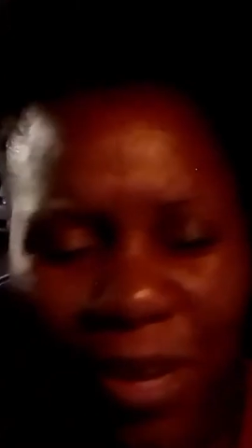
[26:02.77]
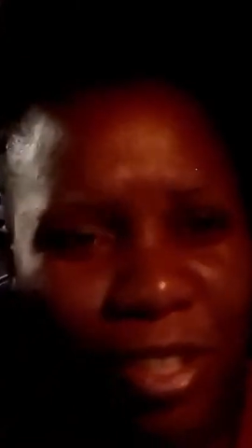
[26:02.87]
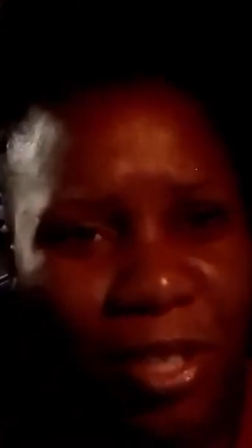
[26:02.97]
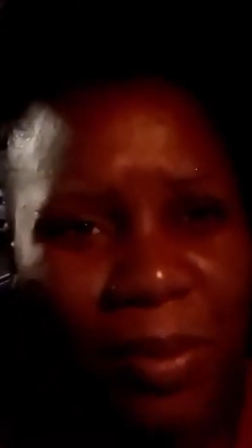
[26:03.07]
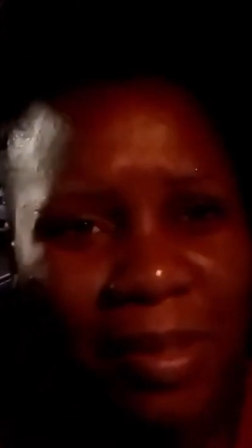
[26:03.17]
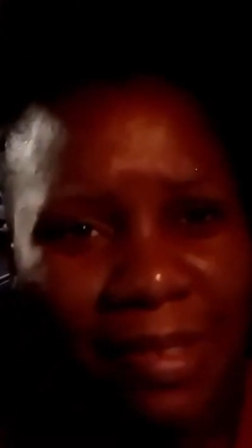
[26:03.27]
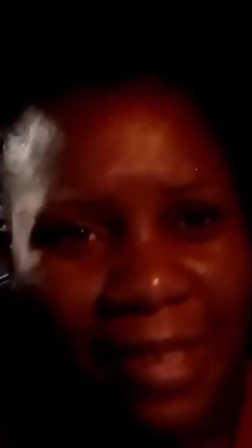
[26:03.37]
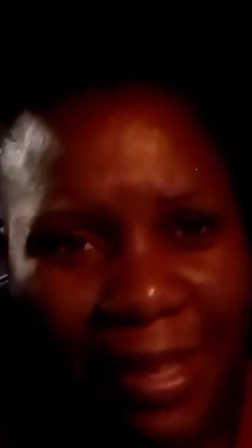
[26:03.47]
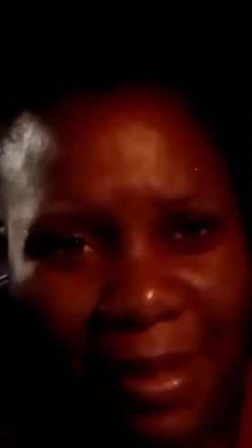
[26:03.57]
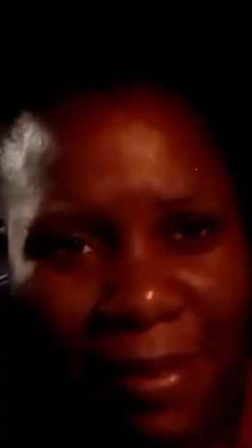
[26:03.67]
We are treat
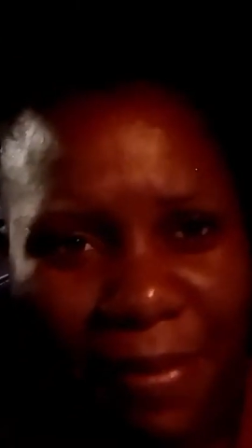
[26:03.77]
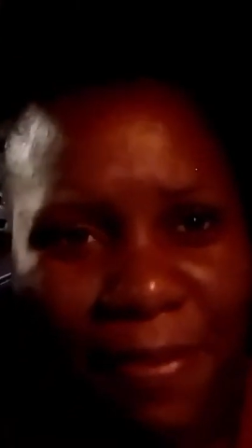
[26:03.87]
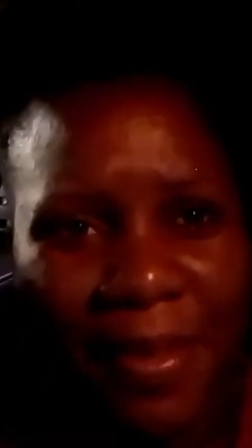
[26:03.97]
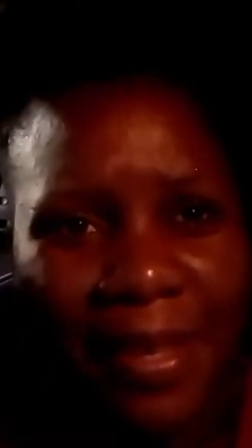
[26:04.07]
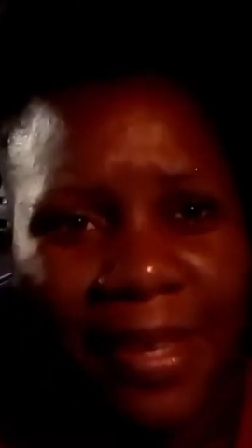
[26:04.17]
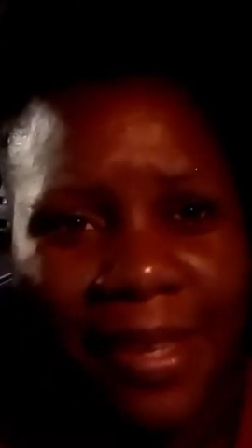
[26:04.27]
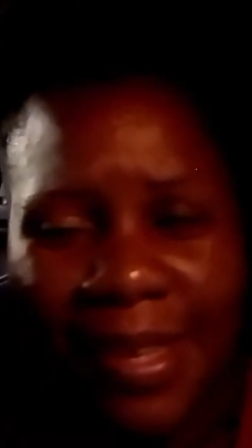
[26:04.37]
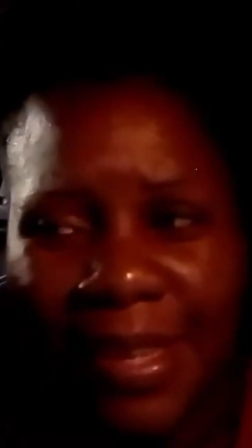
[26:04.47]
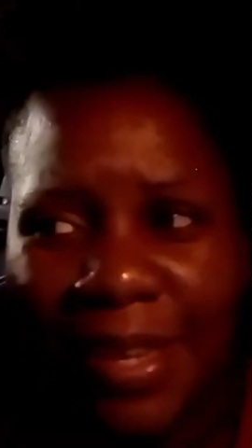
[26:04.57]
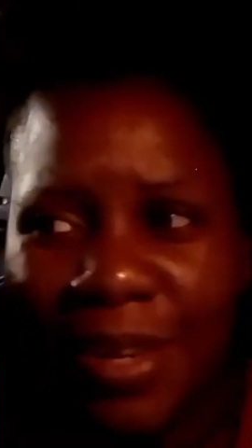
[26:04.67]
ourselves.
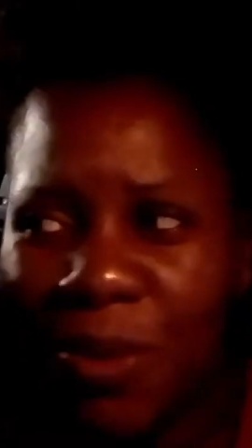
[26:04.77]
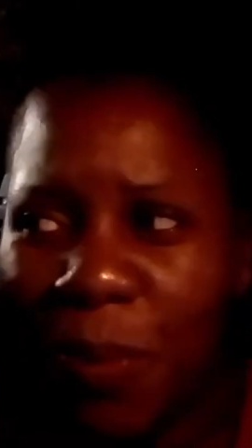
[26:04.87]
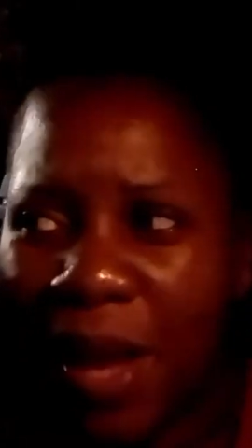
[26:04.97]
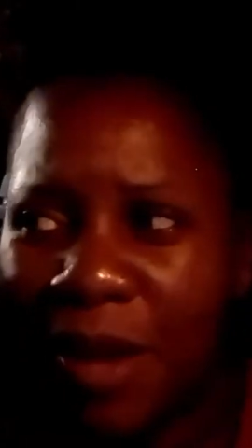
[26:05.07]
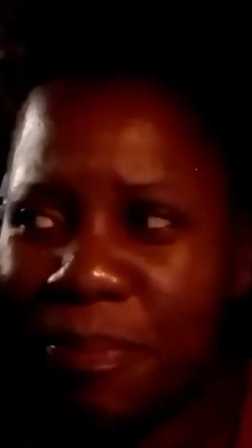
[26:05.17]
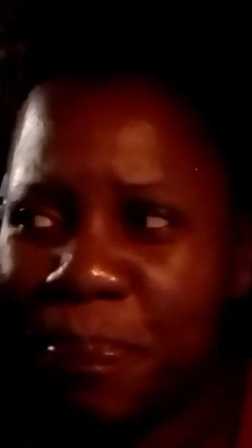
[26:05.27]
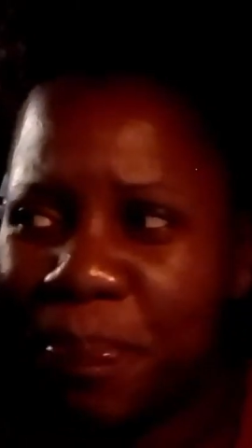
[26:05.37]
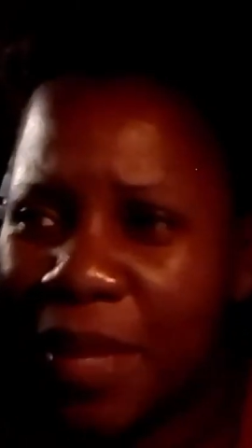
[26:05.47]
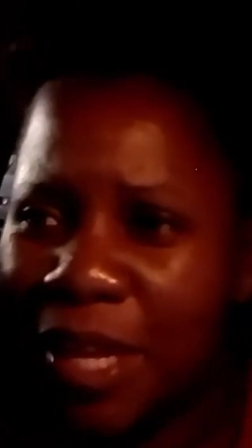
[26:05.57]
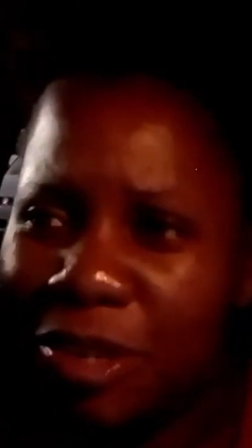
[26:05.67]
You know, we are,
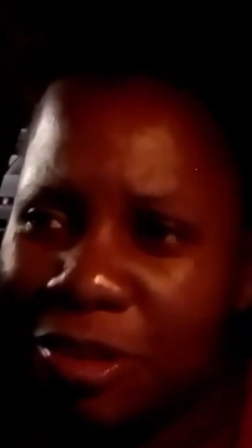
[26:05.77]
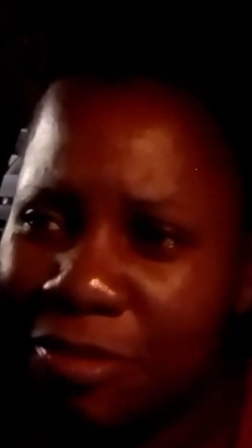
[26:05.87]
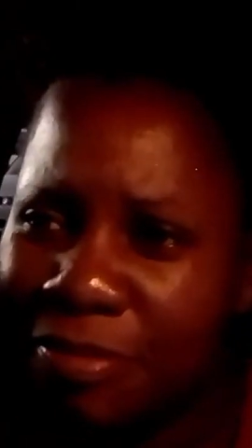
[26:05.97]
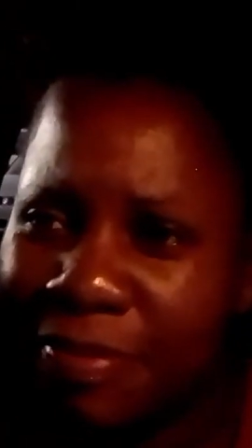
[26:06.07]
you know,